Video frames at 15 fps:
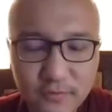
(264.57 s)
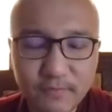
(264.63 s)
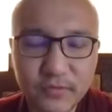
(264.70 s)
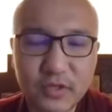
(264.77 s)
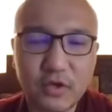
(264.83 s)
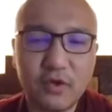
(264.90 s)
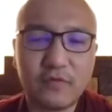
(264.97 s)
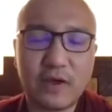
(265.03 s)

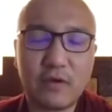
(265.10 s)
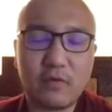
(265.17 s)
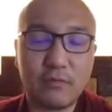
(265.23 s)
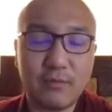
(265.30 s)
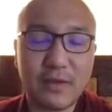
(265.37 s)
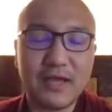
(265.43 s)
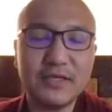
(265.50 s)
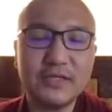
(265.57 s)
of our
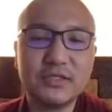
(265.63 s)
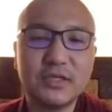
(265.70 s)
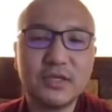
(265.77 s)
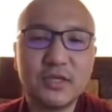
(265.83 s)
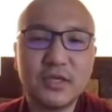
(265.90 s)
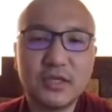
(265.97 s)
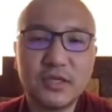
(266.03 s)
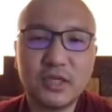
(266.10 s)
mind,
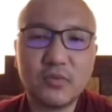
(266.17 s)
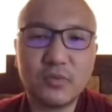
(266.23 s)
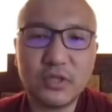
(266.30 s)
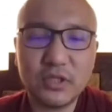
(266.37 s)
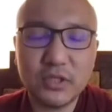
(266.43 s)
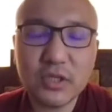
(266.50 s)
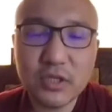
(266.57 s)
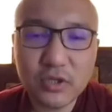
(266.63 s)
then
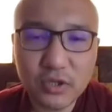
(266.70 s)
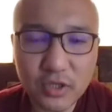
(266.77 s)
we